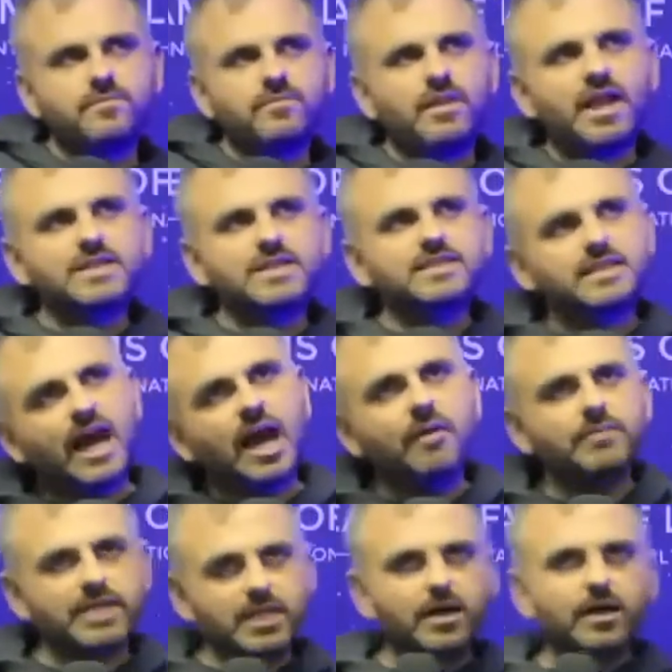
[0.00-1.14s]
I said, how
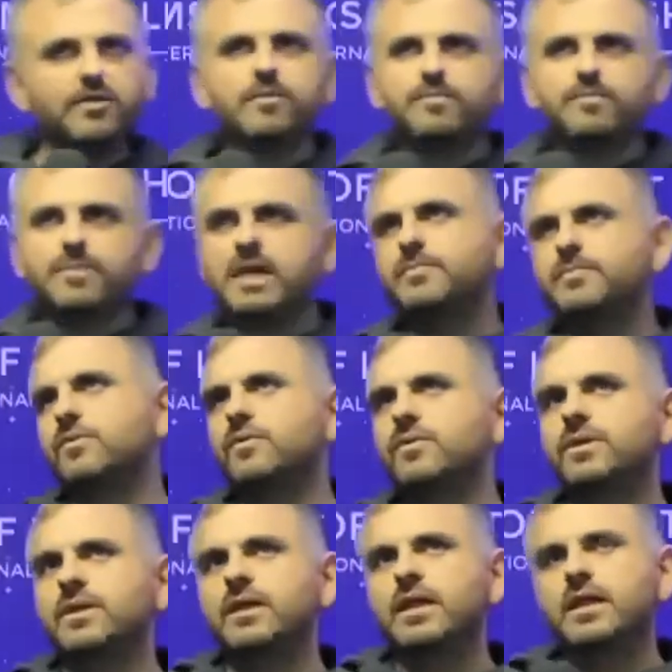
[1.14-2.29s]
many other people
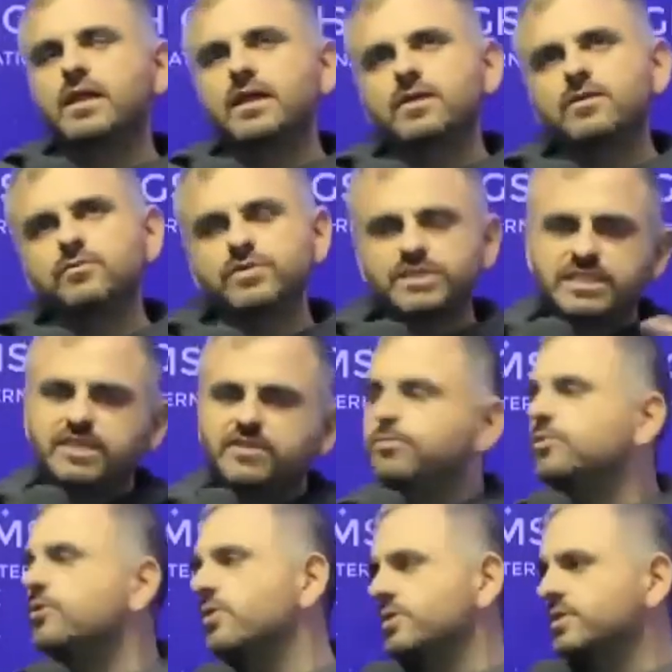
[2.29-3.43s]
receive
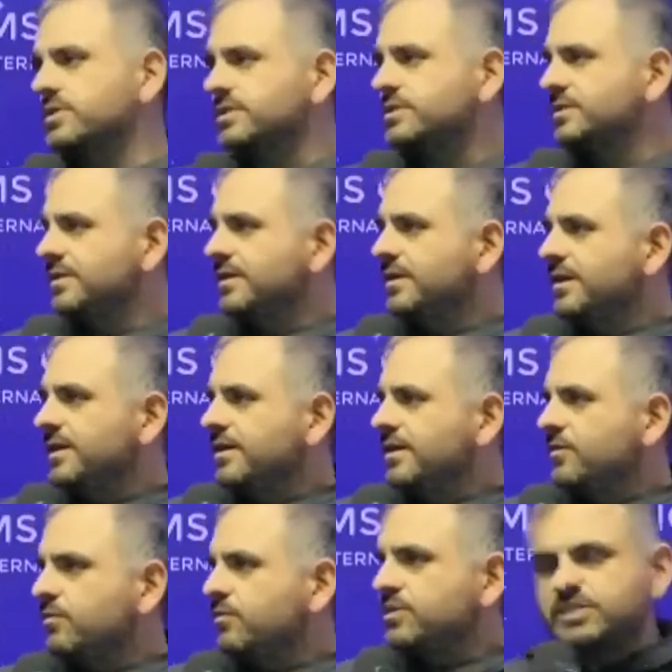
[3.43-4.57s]
books
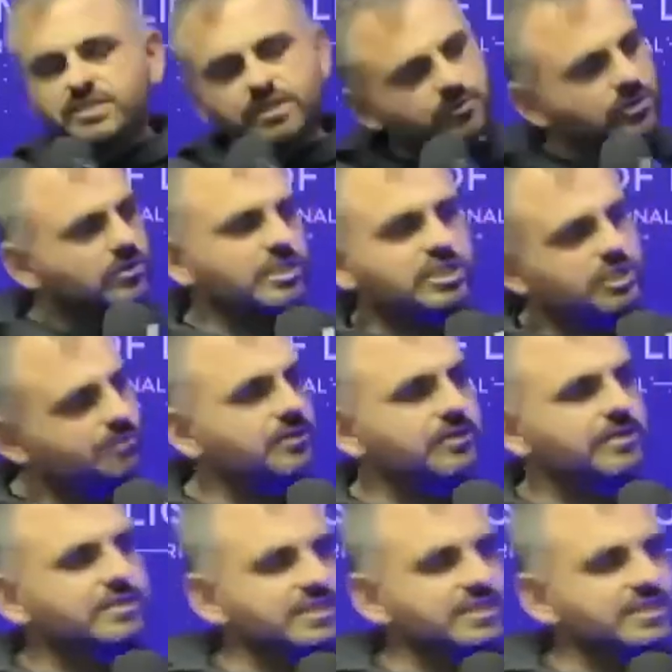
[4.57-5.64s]
with similar experiences?